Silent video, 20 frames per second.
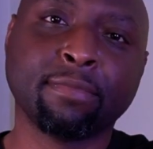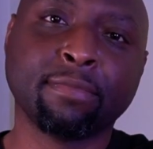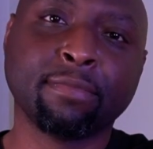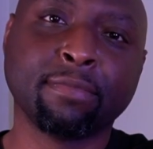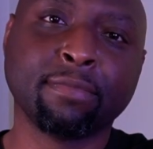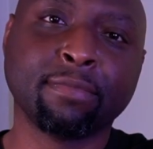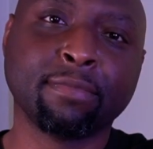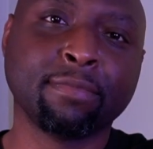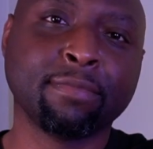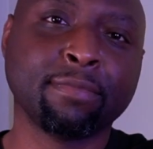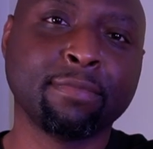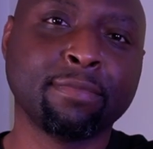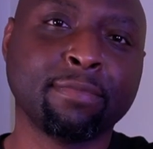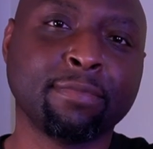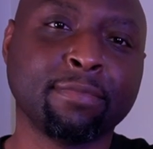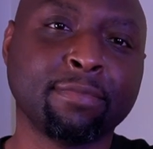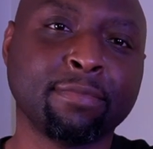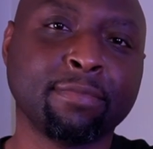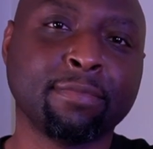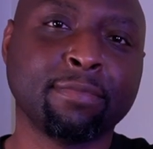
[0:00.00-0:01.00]

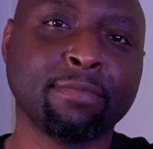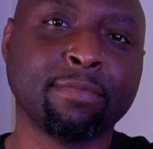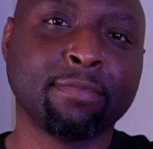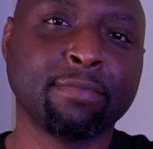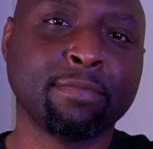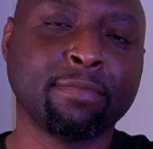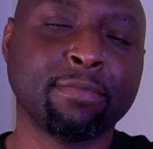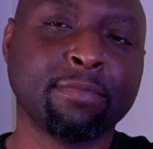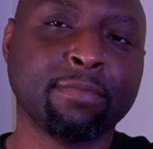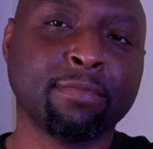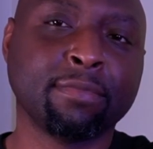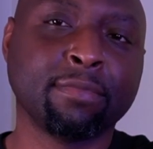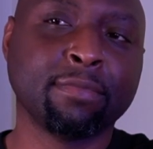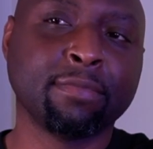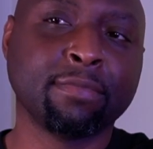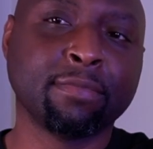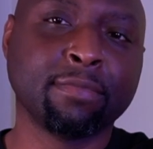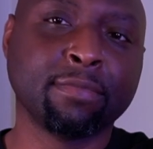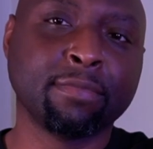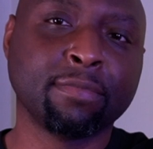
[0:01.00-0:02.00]

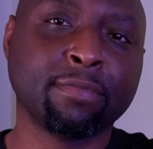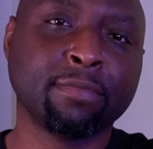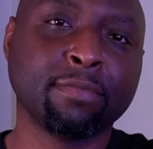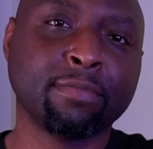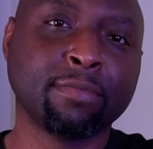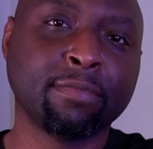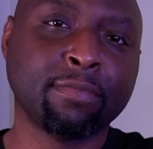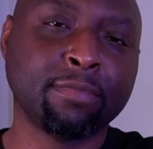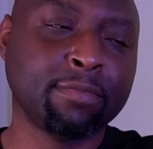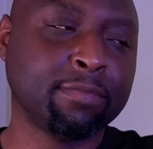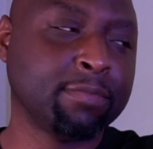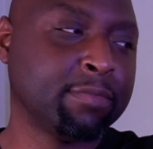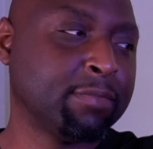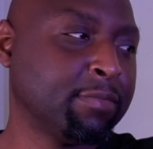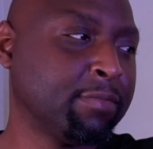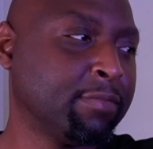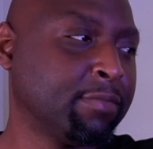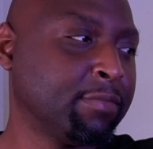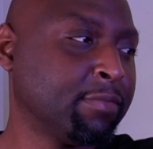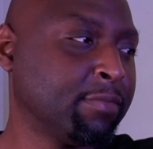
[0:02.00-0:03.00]

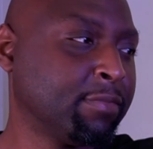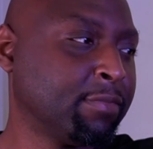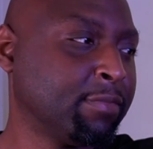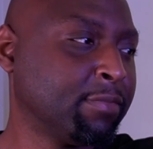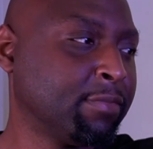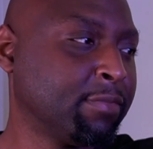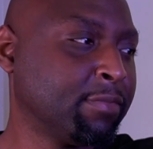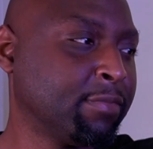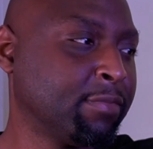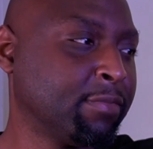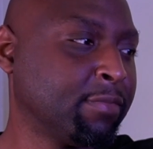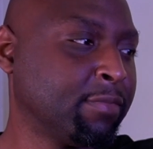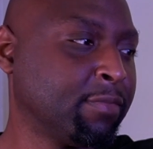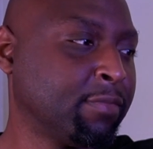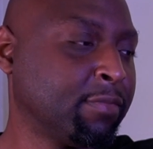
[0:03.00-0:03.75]
This person isn't speaking.